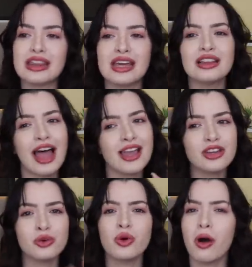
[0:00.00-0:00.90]
they
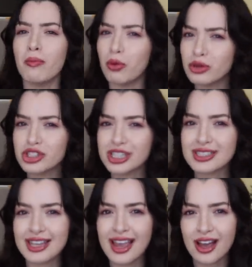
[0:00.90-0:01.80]
like you,
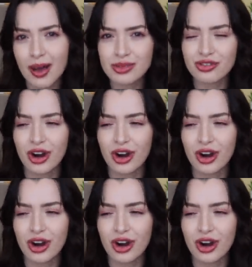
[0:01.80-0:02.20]
bullshit saying comes